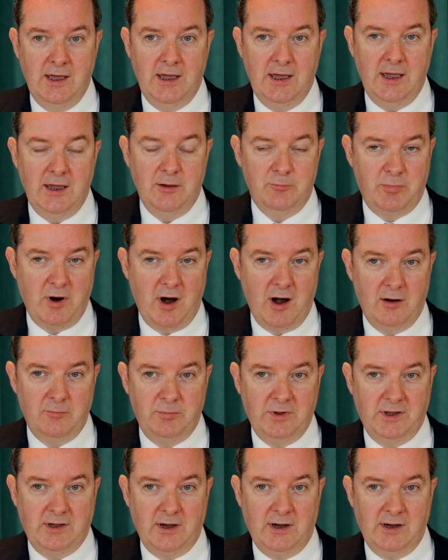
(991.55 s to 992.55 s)
in part
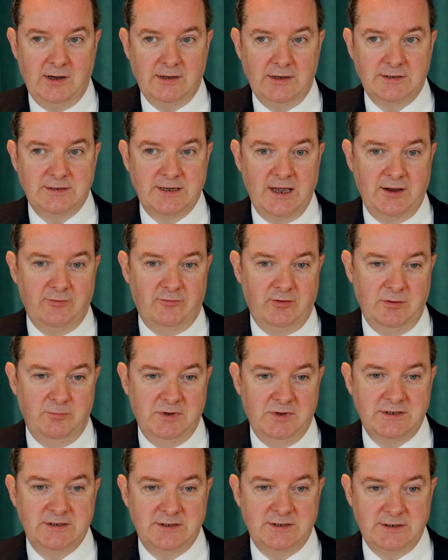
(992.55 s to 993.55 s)
because every
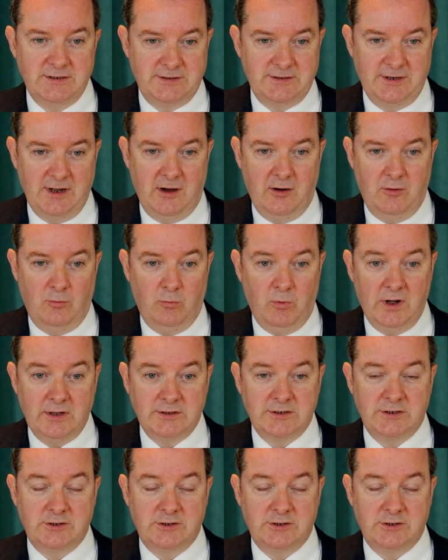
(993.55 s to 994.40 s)
business now wants